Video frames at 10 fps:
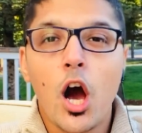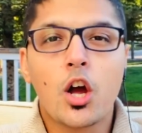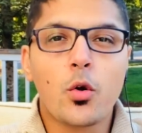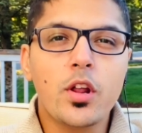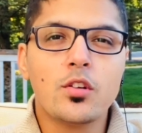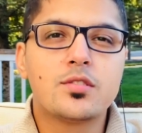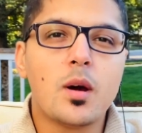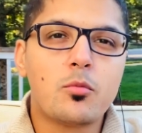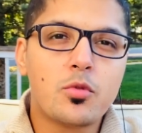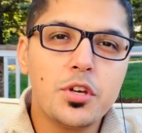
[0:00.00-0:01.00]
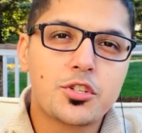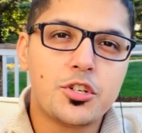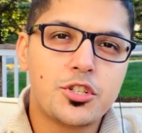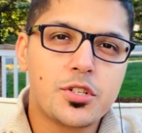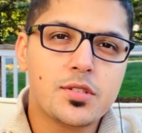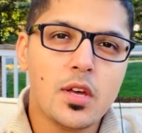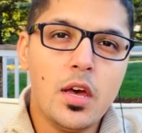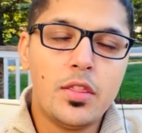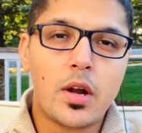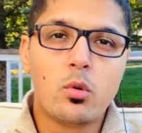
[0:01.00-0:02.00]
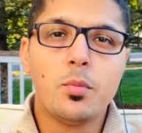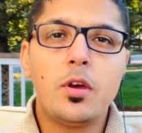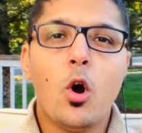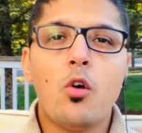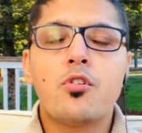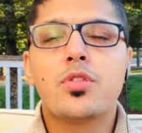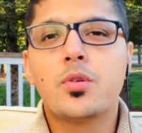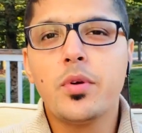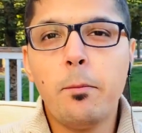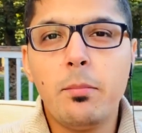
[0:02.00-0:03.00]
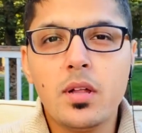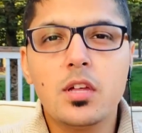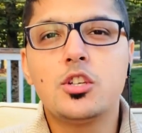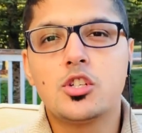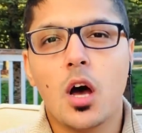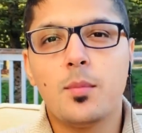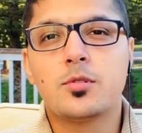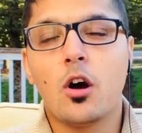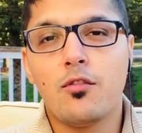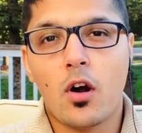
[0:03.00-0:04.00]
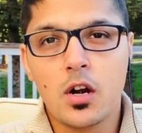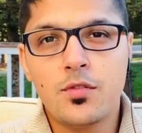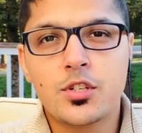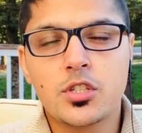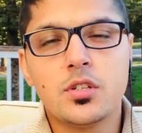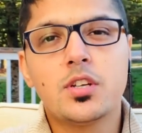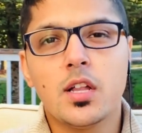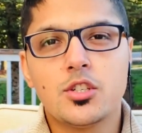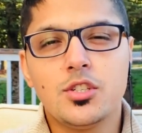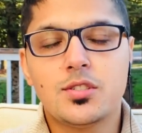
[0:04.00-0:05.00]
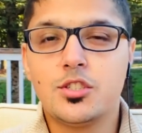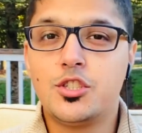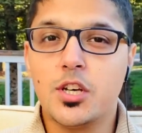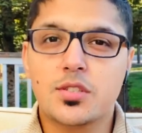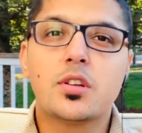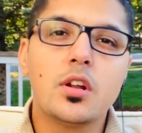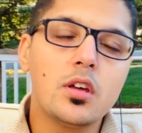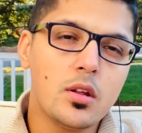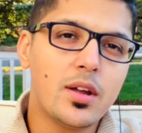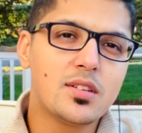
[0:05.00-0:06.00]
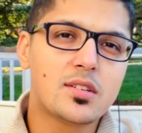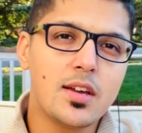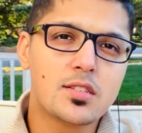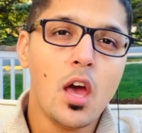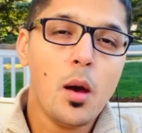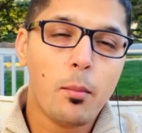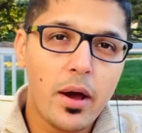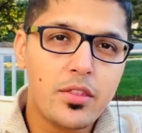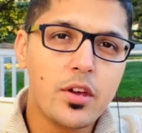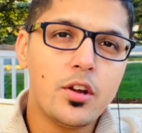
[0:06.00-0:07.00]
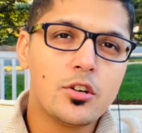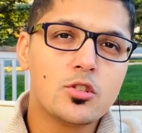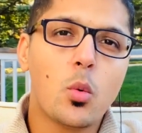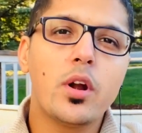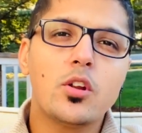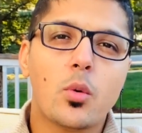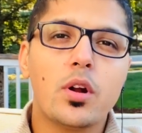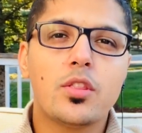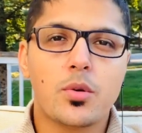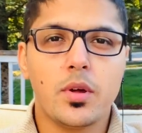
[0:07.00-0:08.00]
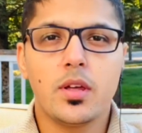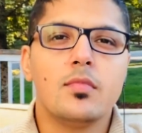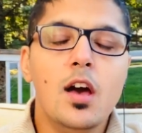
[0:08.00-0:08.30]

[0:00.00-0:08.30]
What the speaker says: According to some researchers, there will be over 3 million jobs of artificial intelligence just in the United States by the year 2023.